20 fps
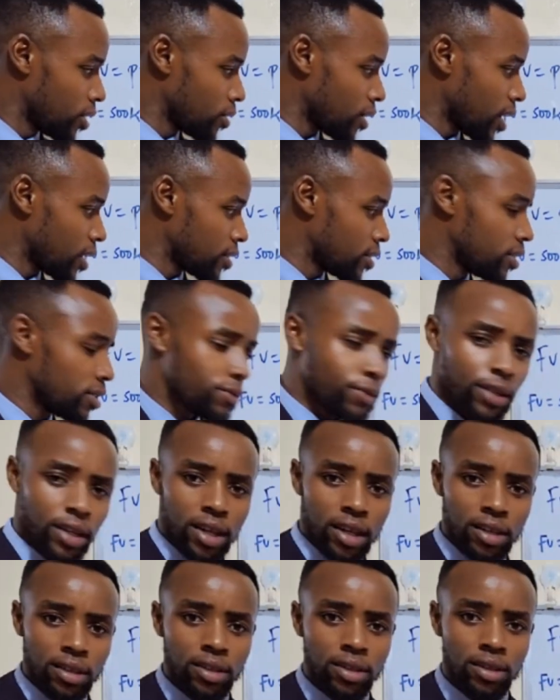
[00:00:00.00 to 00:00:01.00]
Look at these
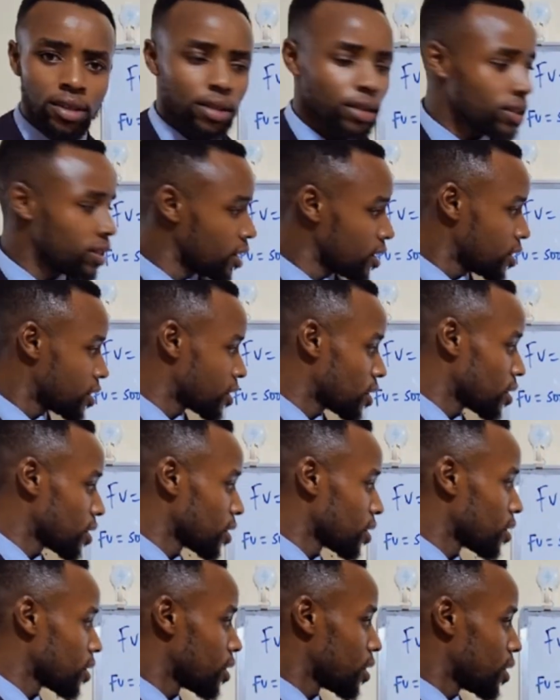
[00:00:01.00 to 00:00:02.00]
figures.
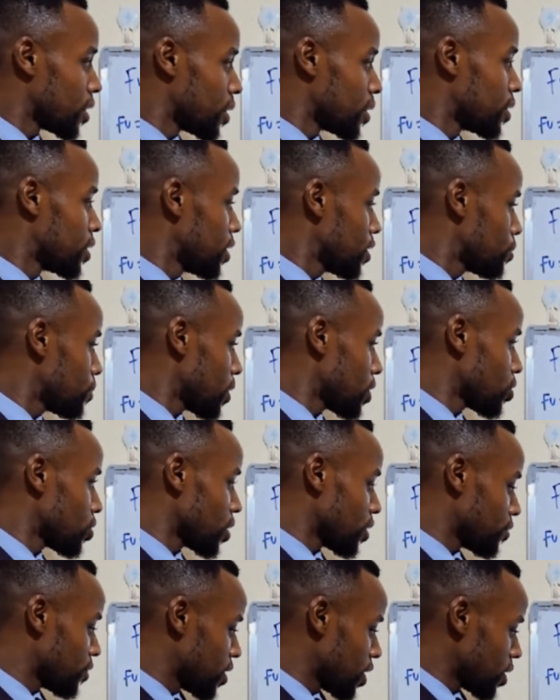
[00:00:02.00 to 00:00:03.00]
This
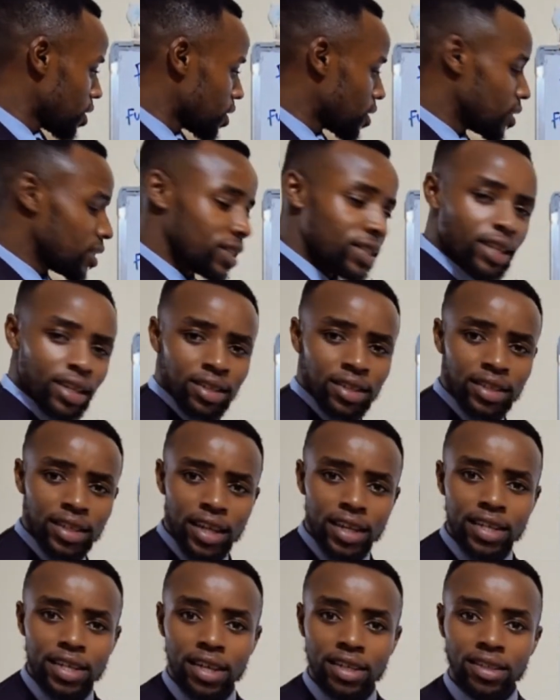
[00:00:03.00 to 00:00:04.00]
person have just
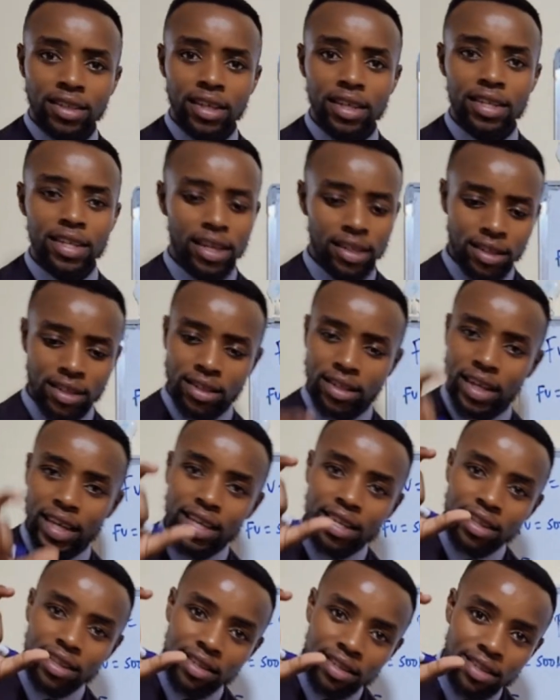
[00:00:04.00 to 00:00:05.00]
10 years. 10 years is
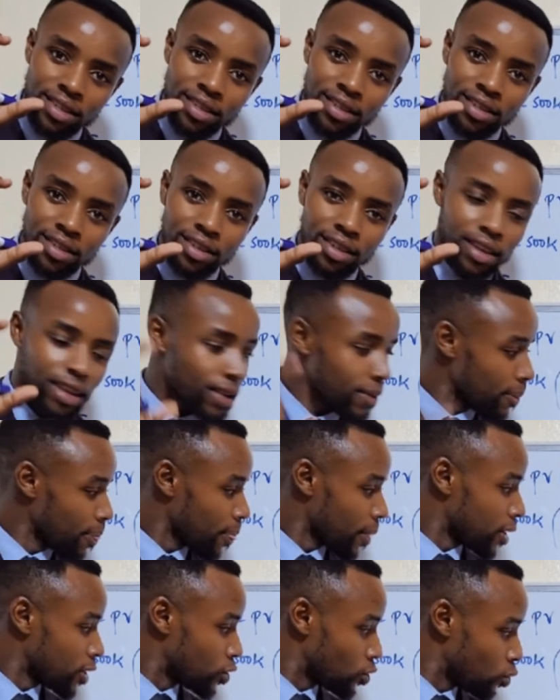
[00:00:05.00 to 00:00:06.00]
like this.
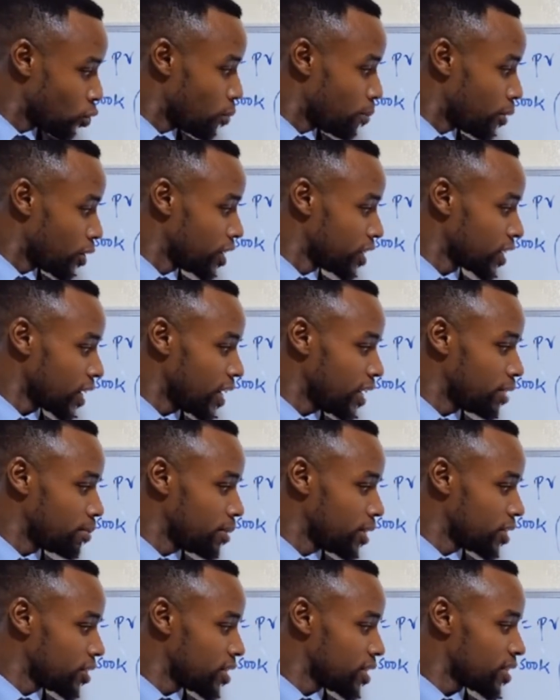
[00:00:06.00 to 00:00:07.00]

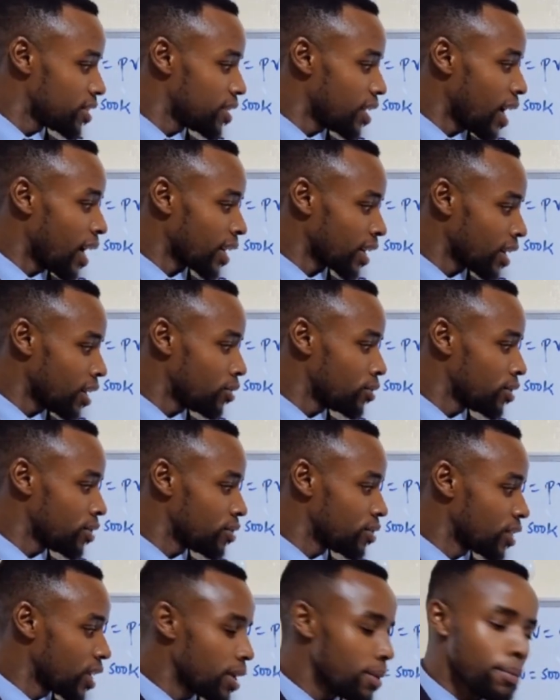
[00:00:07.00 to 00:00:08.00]
2.8 million. This is
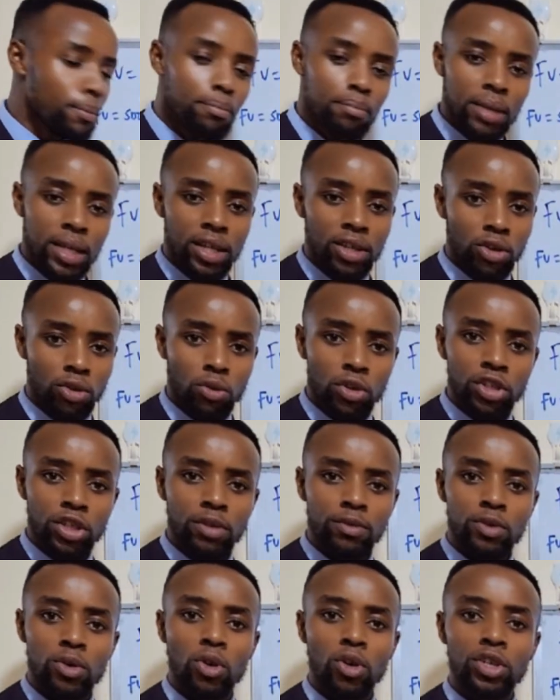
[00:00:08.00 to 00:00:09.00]
around 3 million.
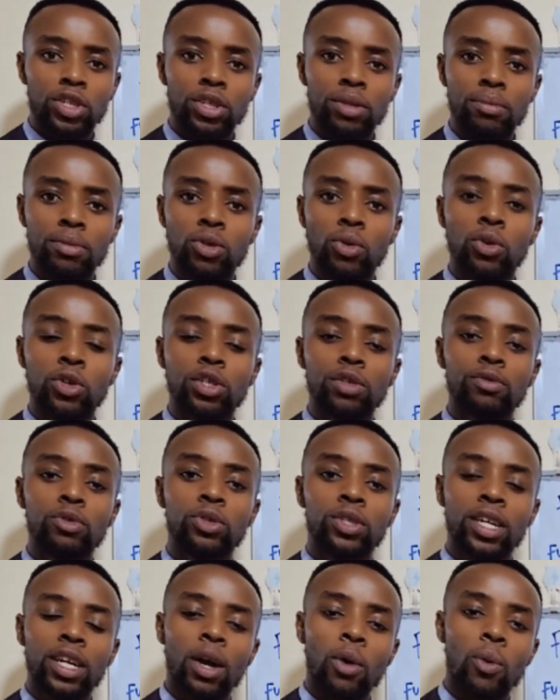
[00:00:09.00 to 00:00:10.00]
What if you contribute? What if
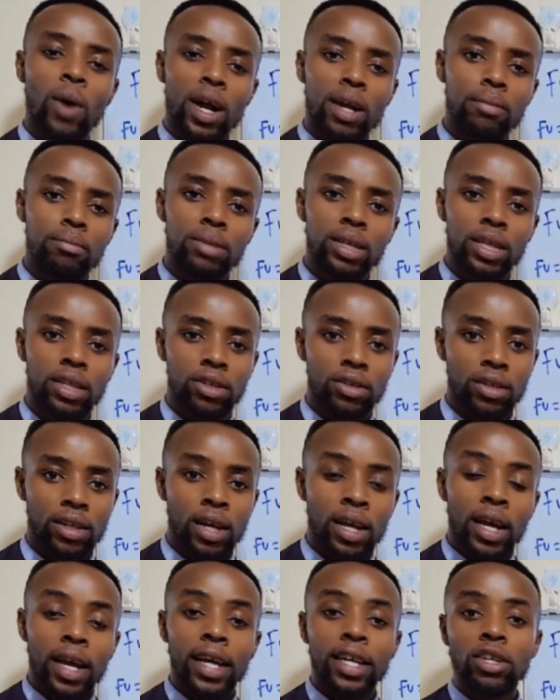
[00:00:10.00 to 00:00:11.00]
you take 1 million
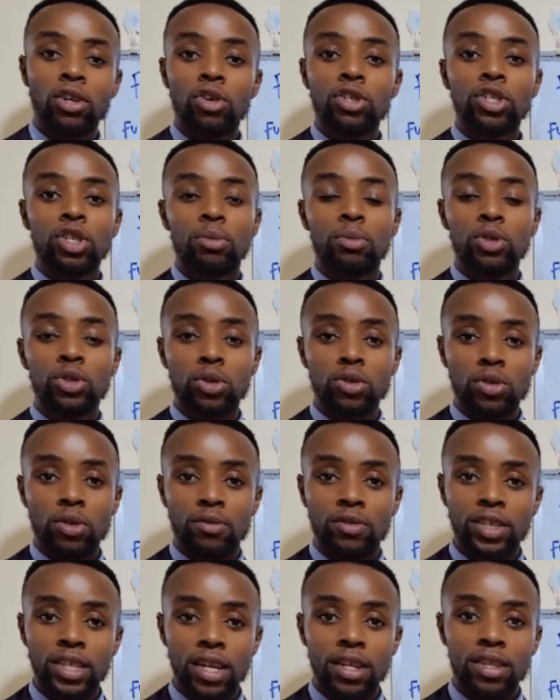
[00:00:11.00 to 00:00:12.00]
and contributions
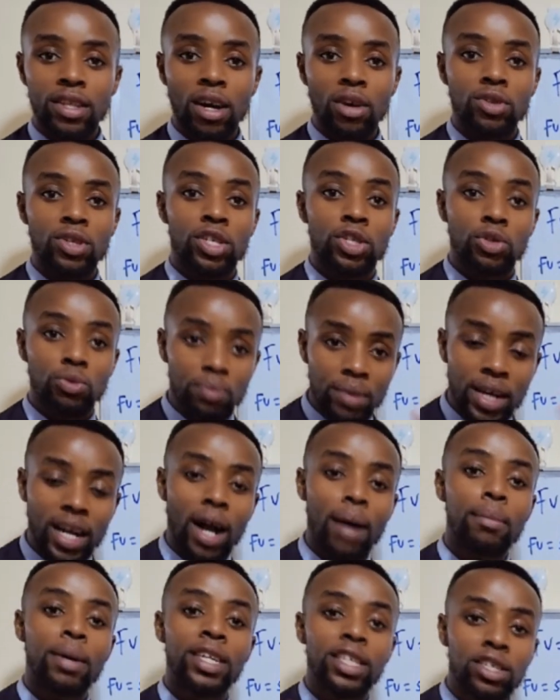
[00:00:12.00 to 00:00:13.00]
of 10,000? You
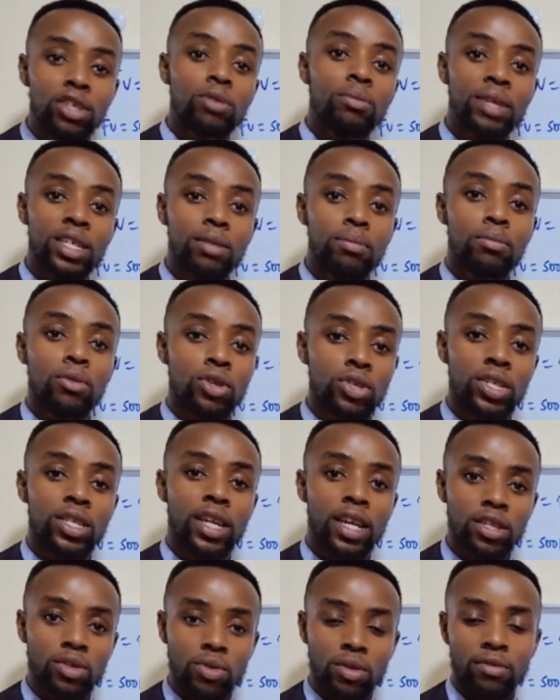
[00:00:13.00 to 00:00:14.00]
become a little bit more
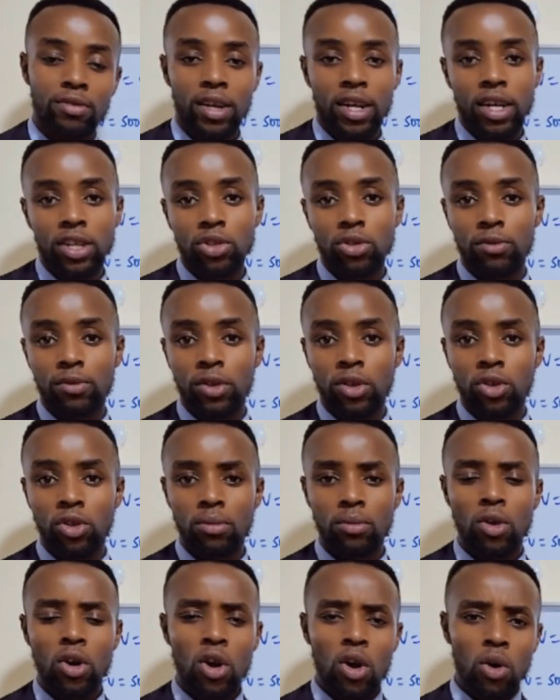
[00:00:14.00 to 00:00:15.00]
serious with financial
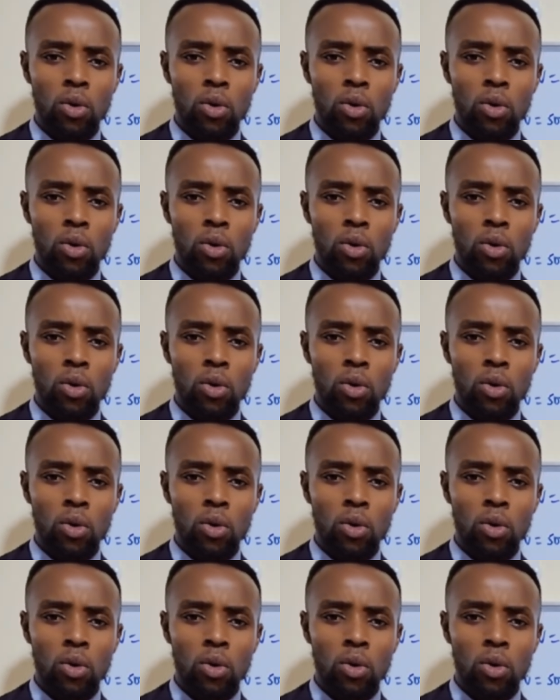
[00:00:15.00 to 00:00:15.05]
freedom.